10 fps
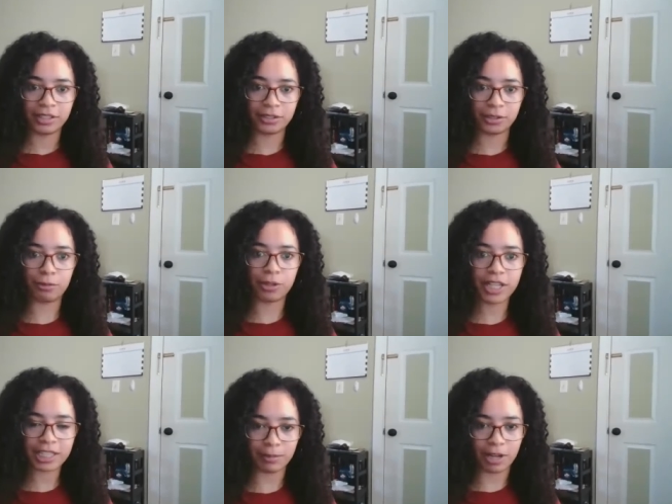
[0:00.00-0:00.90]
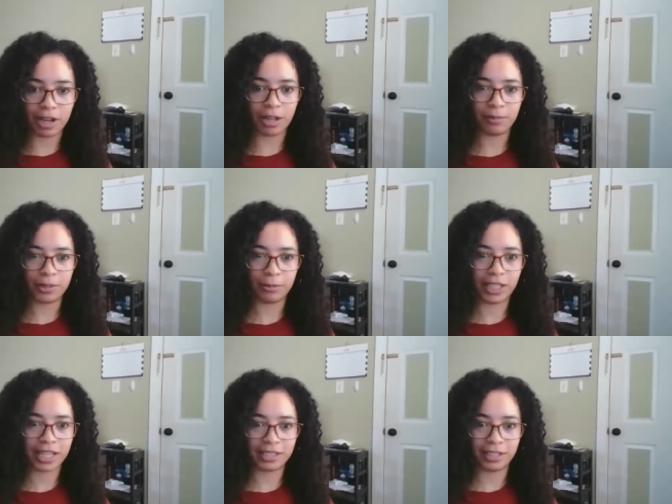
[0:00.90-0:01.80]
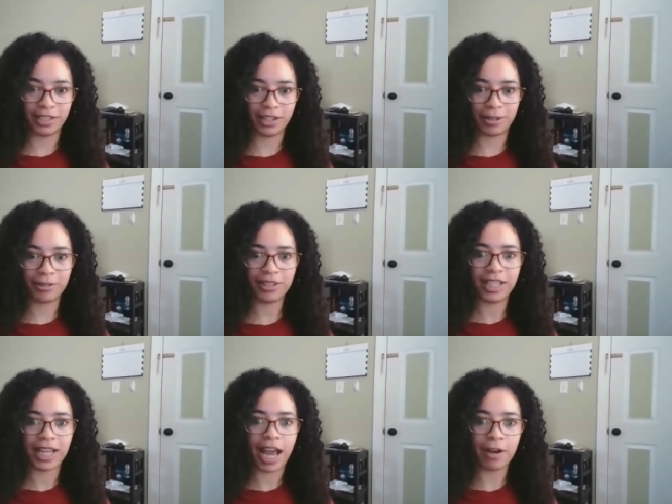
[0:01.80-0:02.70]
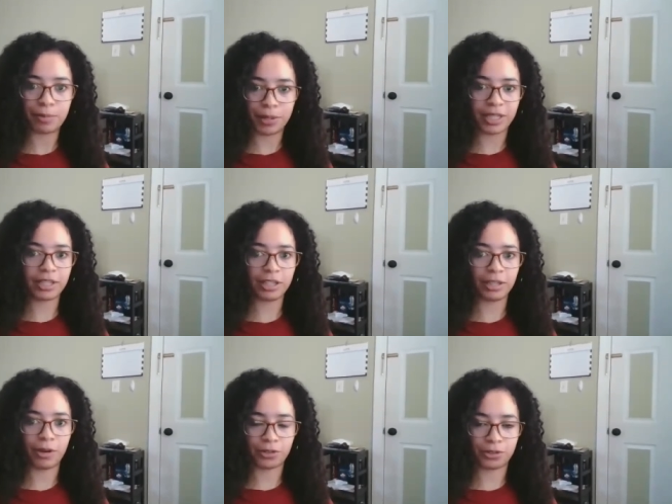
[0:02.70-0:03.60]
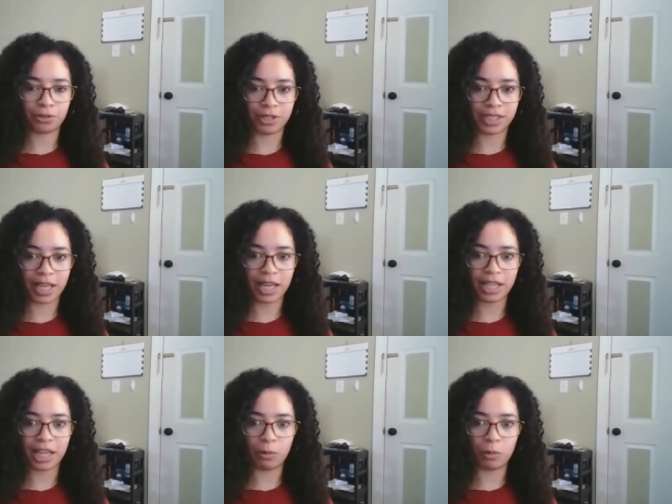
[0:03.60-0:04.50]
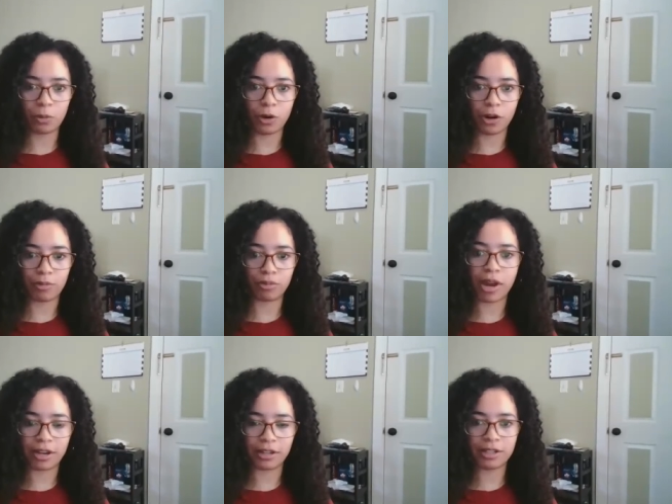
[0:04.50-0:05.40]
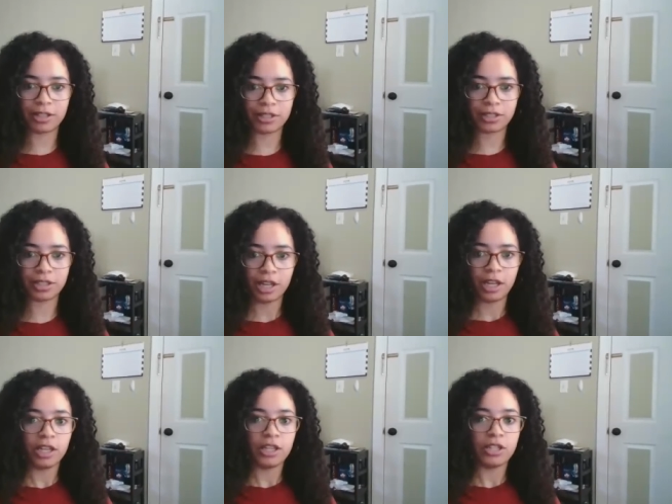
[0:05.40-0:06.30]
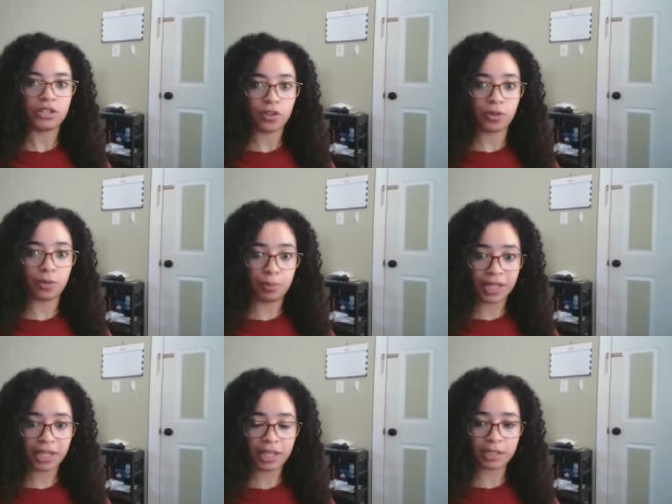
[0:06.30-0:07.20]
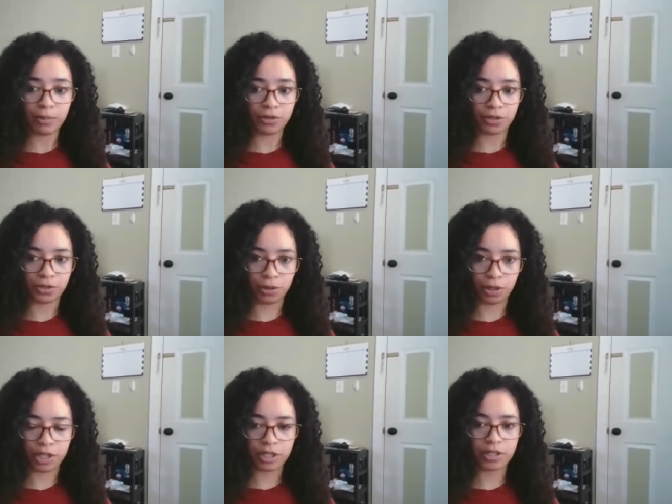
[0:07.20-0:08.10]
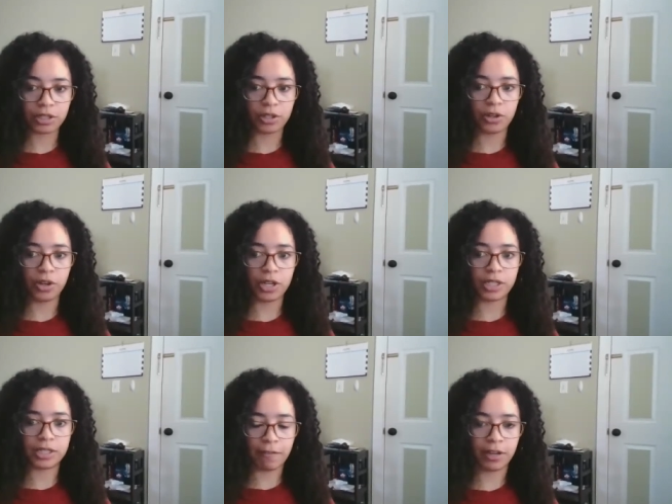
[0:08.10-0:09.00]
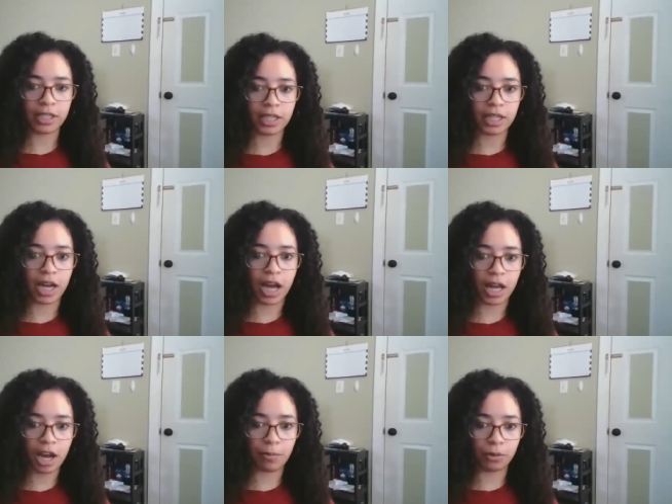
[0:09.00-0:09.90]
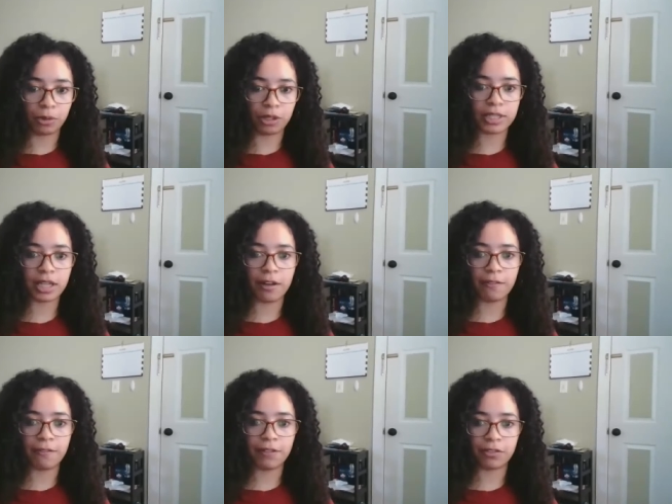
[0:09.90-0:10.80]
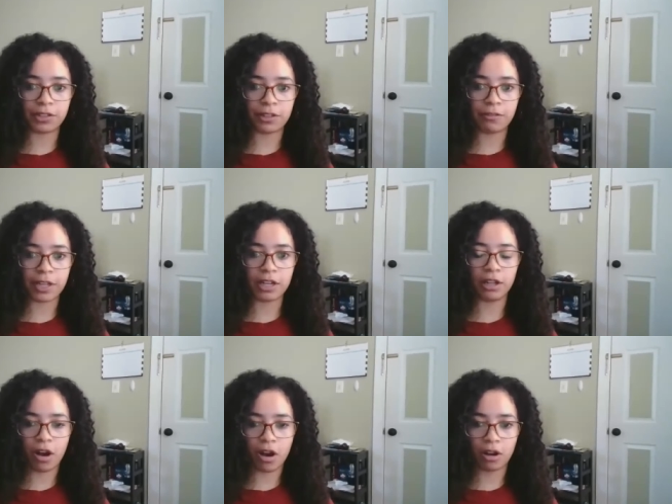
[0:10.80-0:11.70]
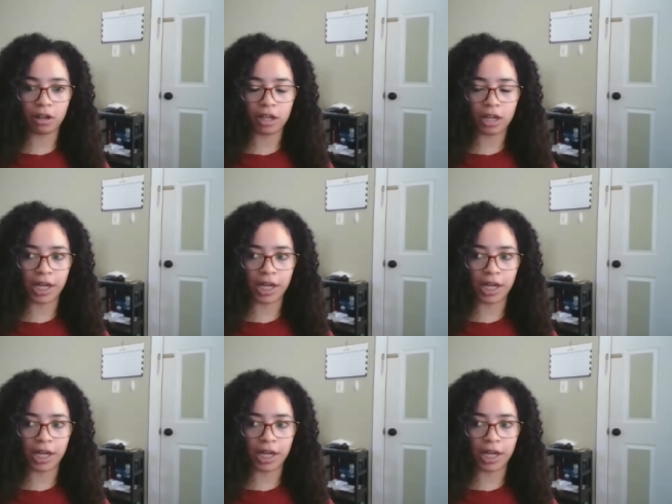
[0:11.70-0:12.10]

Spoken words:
Ria's mom would like to know, how big could mosasaurs get and what were their predators? So the biggest mosasaurs definitely got upwards of 50 feet long.